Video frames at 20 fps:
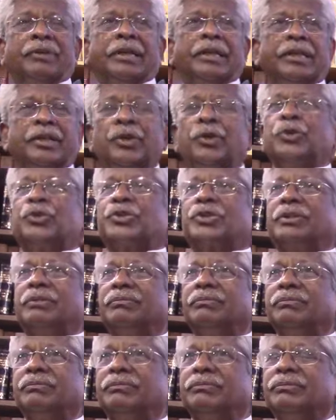right of an
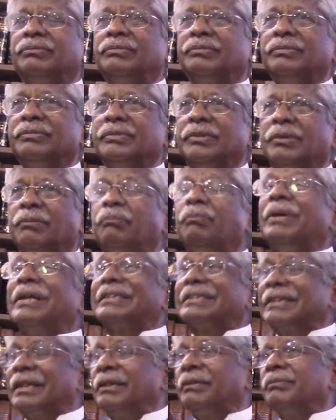accused
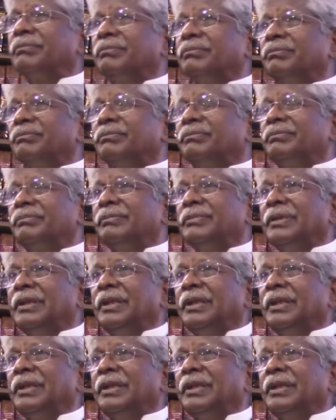person,